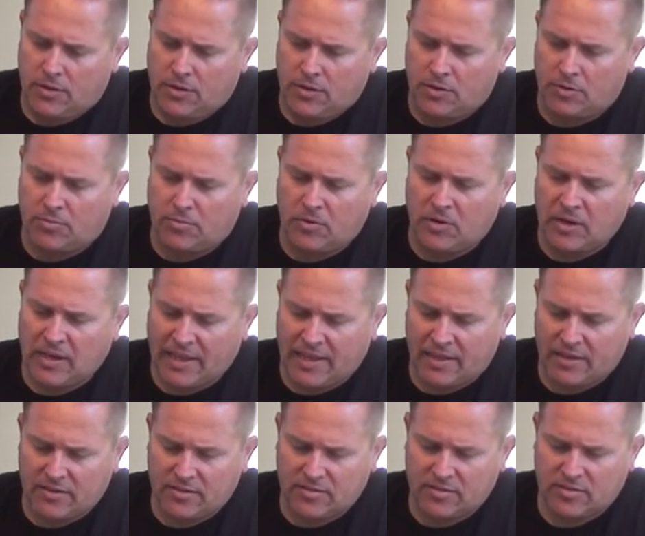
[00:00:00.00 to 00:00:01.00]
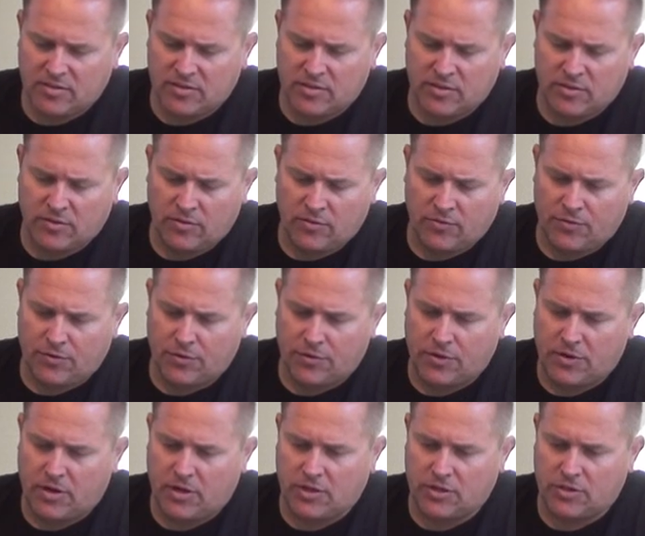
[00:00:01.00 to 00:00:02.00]
your links
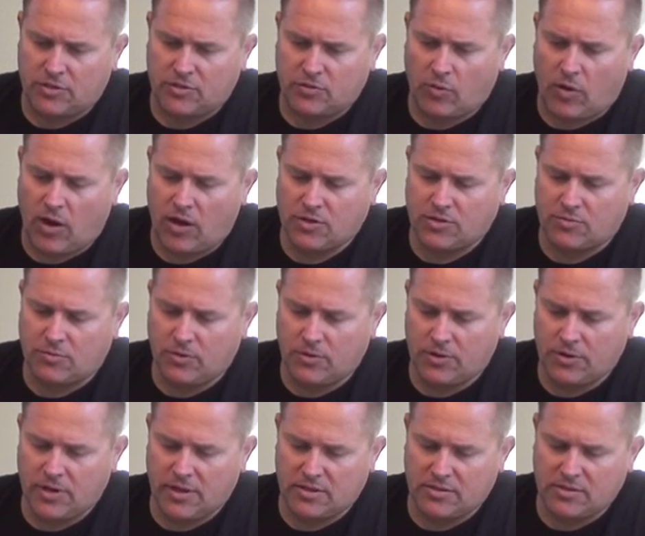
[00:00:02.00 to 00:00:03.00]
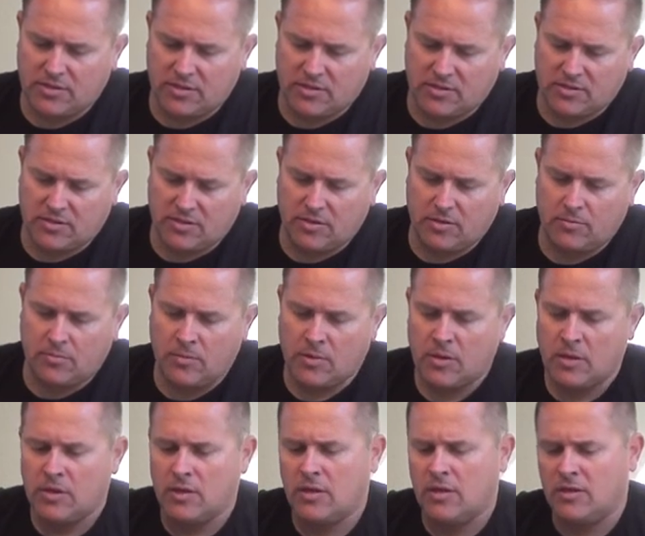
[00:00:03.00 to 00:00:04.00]
for your swash rotor head
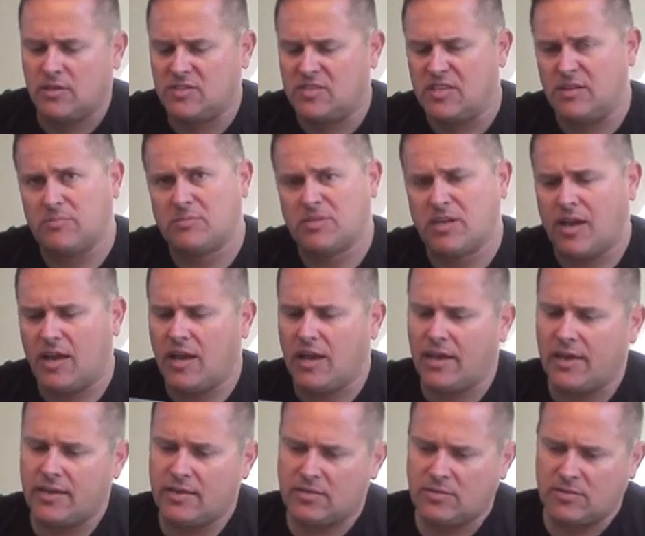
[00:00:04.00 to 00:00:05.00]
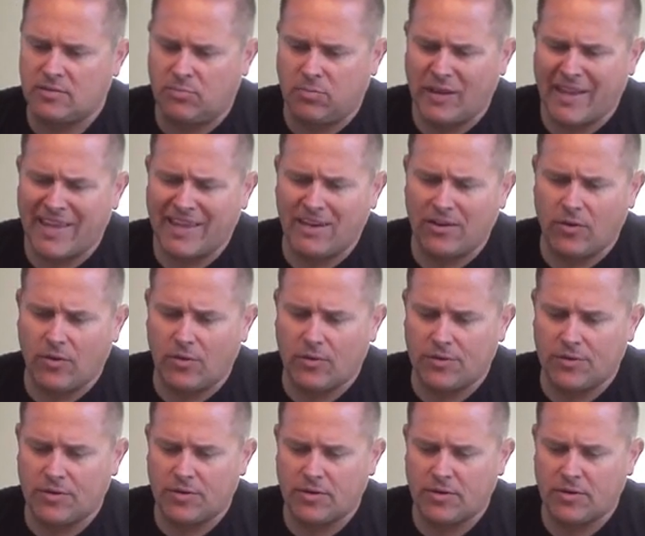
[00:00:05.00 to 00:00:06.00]
system, zip ties, blade
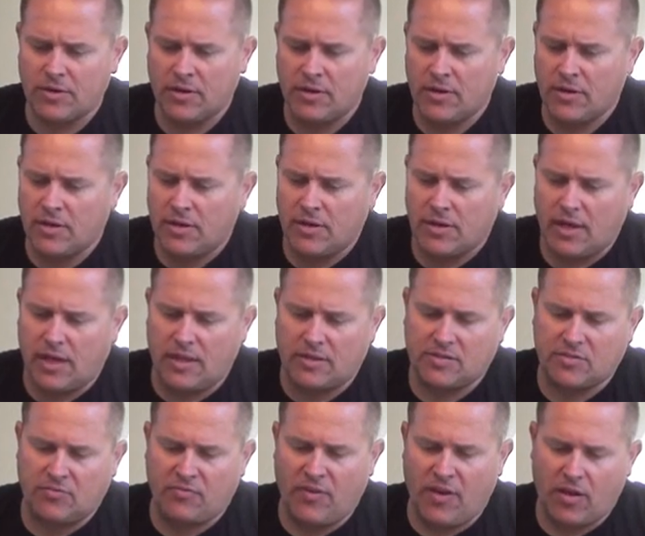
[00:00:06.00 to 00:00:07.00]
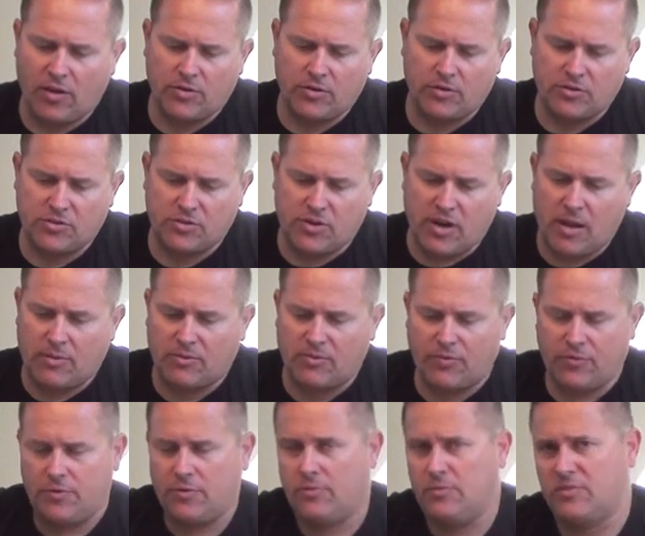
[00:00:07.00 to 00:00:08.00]
holder, and some Velcro straps
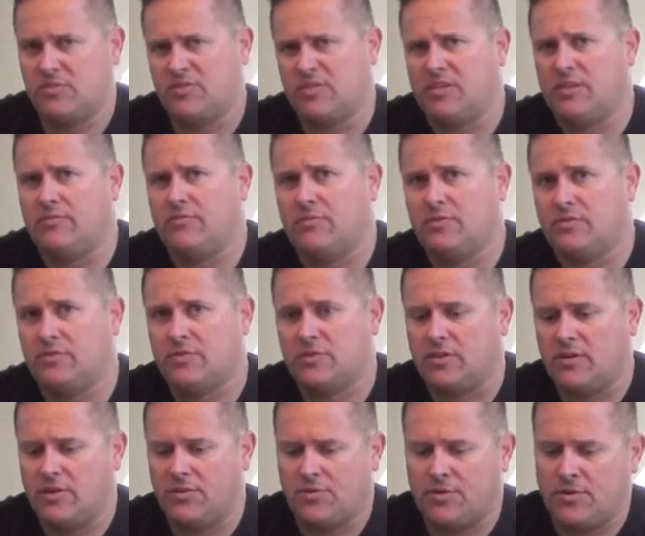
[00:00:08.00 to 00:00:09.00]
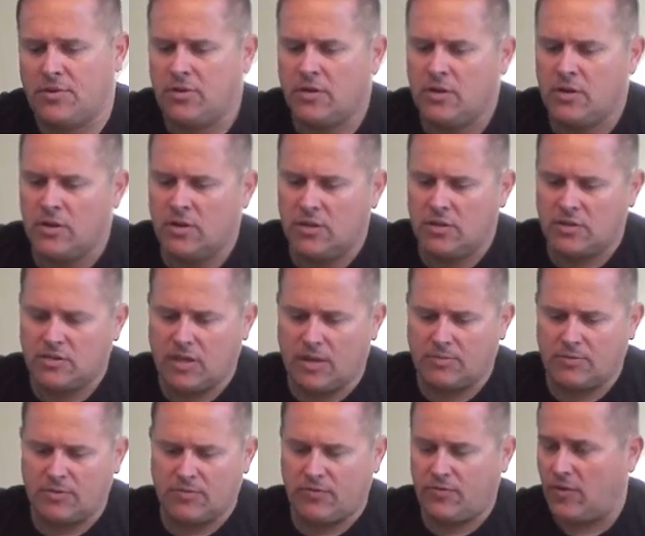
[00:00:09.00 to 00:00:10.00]
for receivers and other
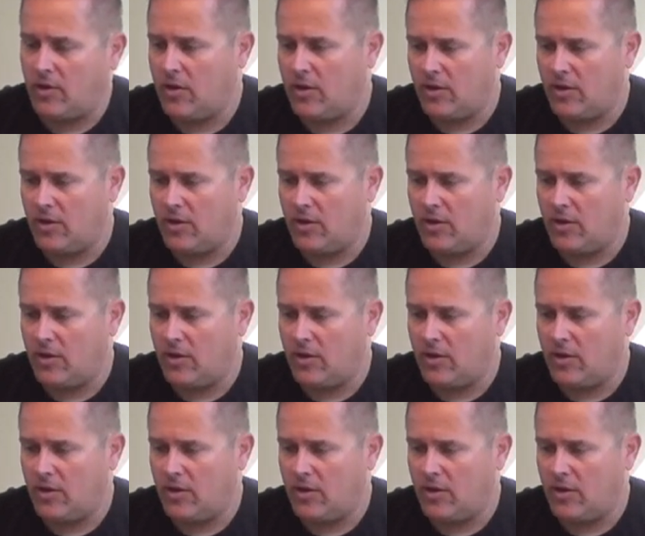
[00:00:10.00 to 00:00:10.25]
types of